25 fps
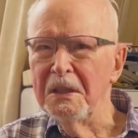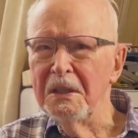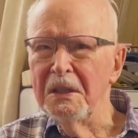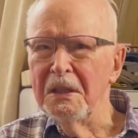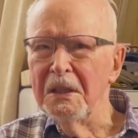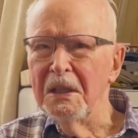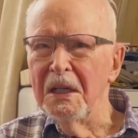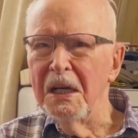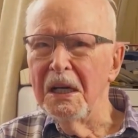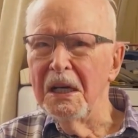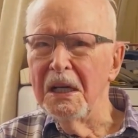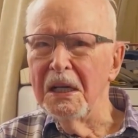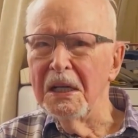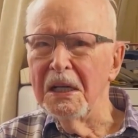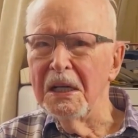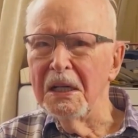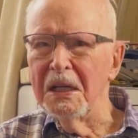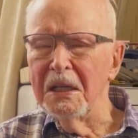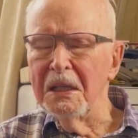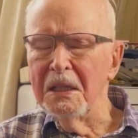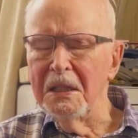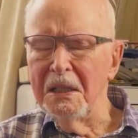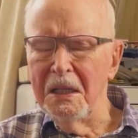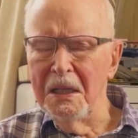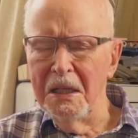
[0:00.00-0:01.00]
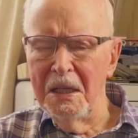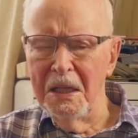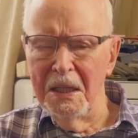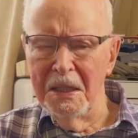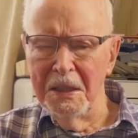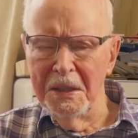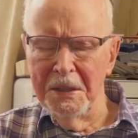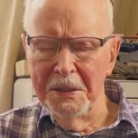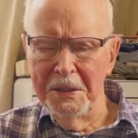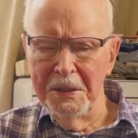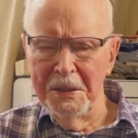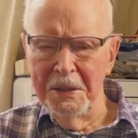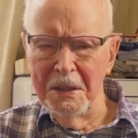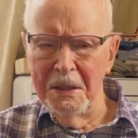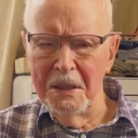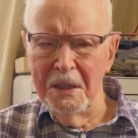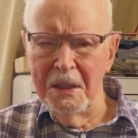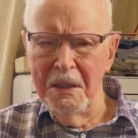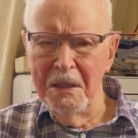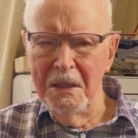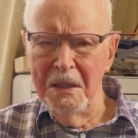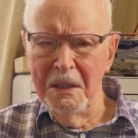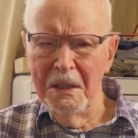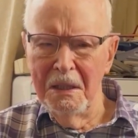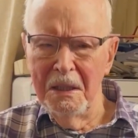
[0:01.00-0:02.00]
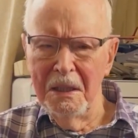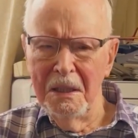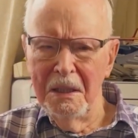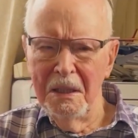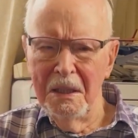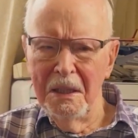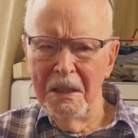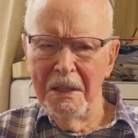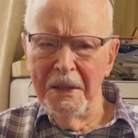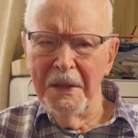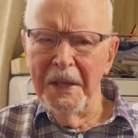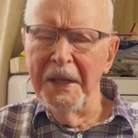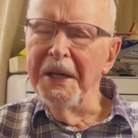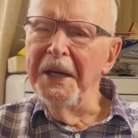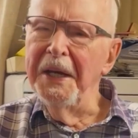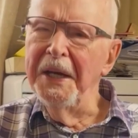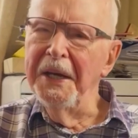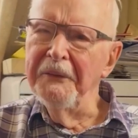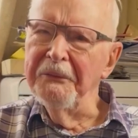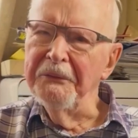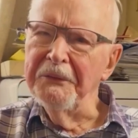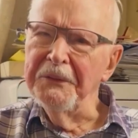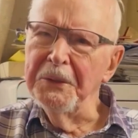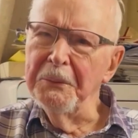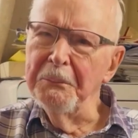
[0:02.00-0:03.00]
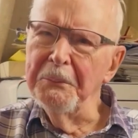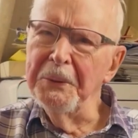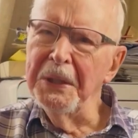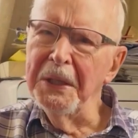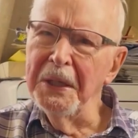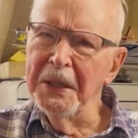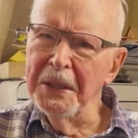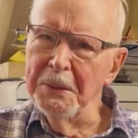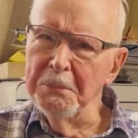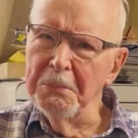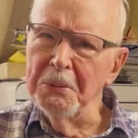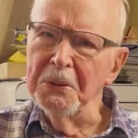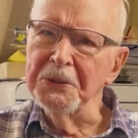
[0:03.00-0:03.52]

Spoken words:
And they have to be able